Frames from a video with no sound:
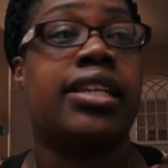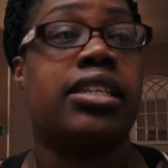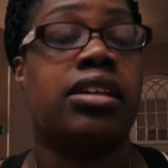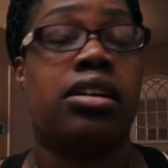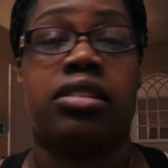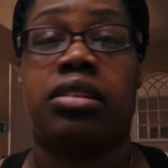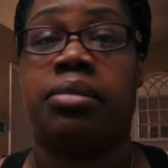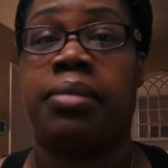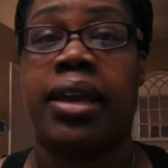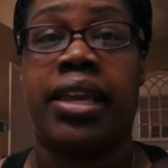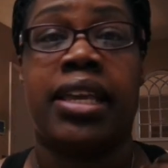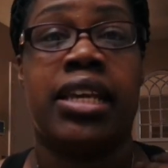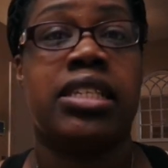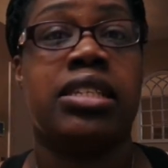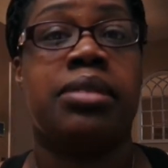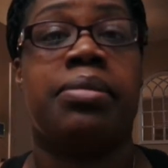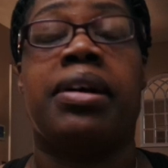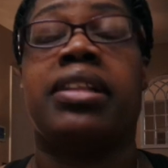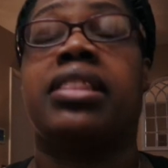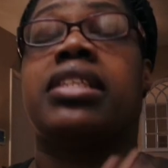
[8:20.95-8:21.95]
I talk to my
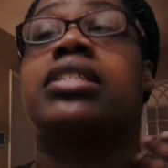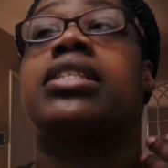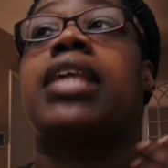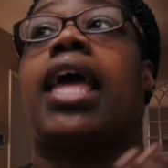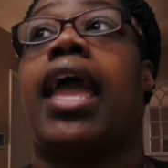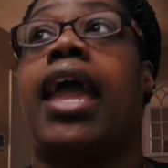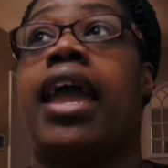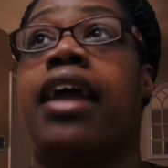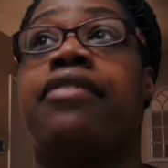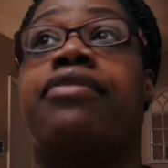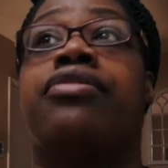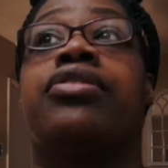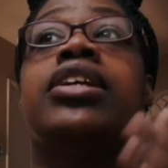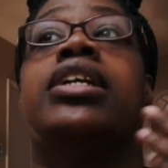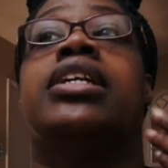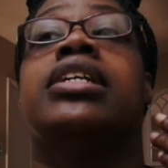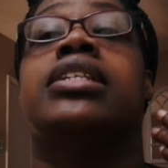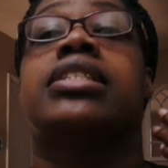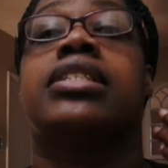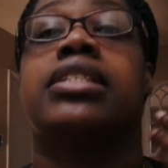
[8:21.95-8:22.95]
kids about this
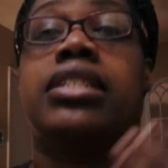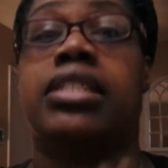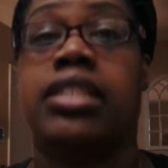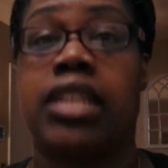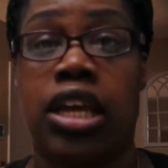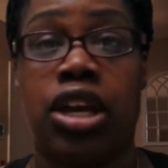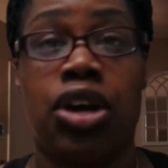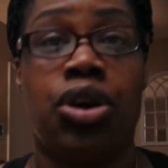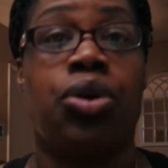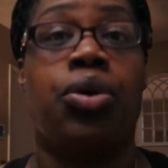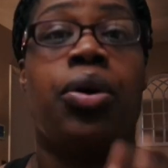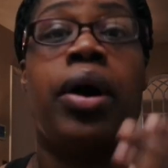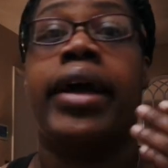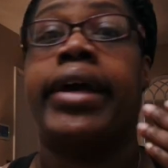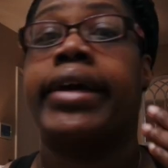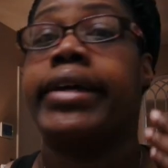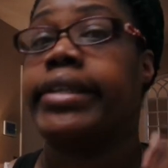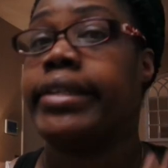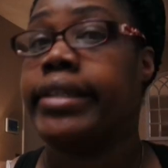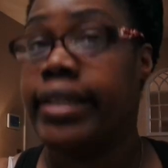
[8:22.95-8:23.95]
every single
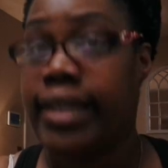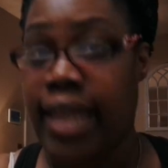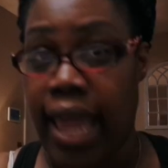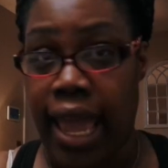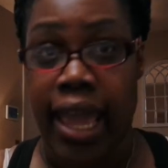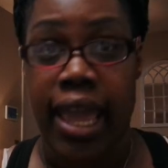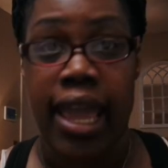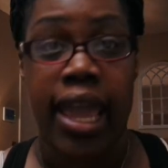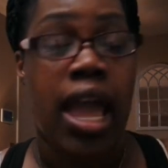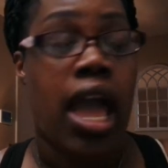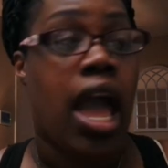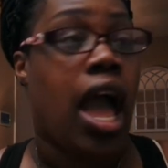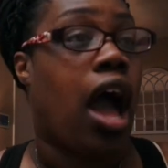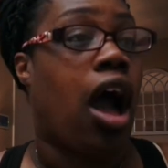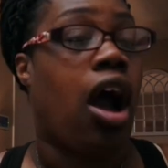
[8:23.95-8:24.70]
day.